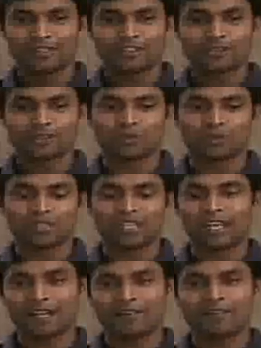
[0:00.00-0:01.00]
So
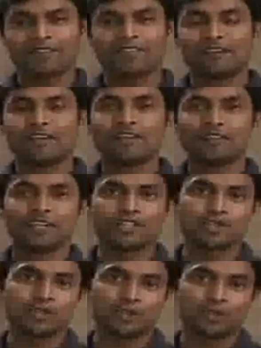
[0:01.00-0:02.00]
there are several
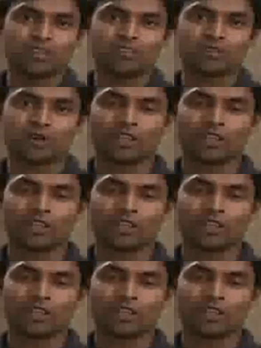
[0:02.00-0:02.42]
ways to do this